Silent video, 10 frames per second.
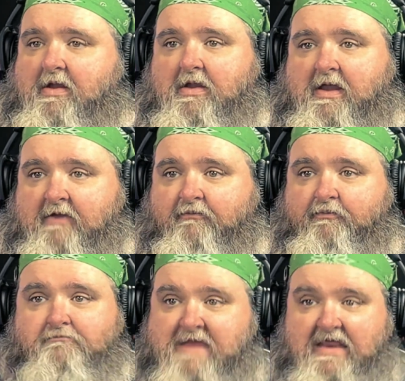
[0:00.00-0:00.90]
he
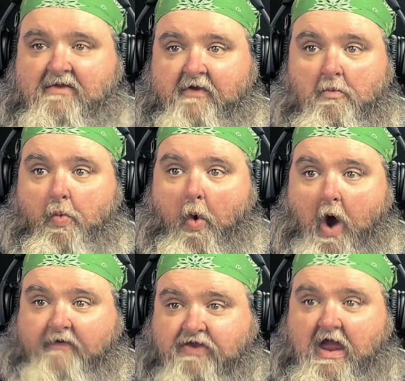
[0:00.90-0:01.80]
immediately,
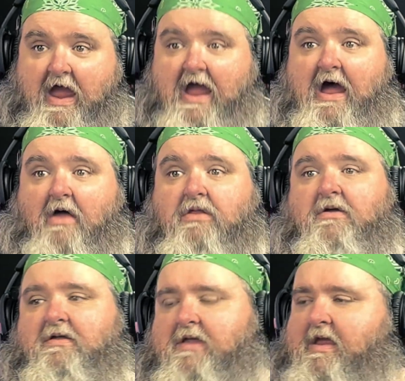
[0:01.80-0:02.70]
what the hell?
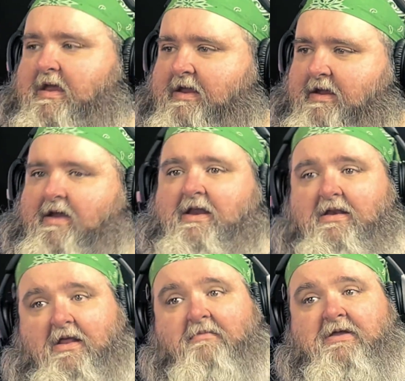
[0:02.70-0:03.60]
And
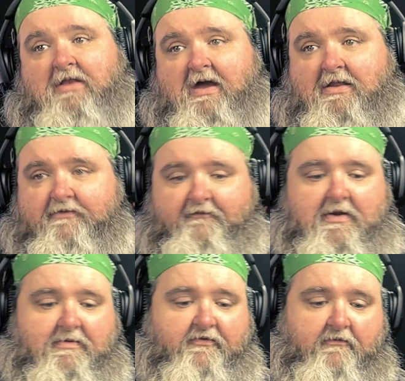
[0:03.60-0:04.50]
then, I mean, luckily for
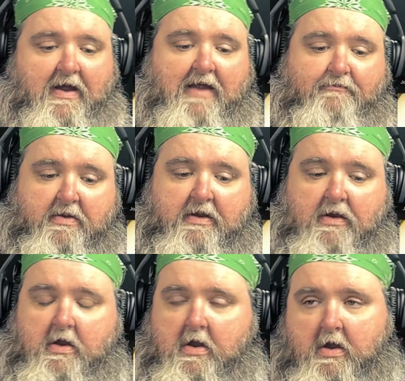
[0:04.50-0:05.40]
him, he survived. But
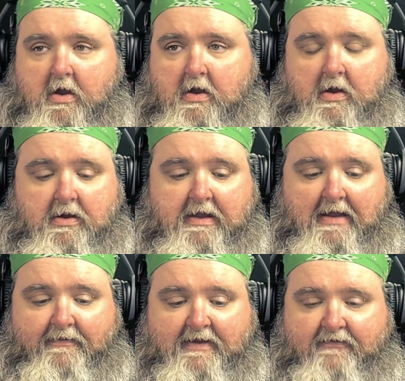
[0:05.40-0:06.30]
yeah,
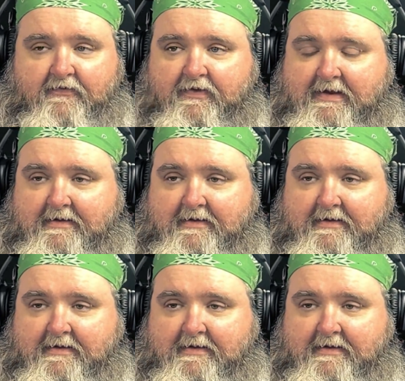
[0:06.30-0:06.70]
that's the thing.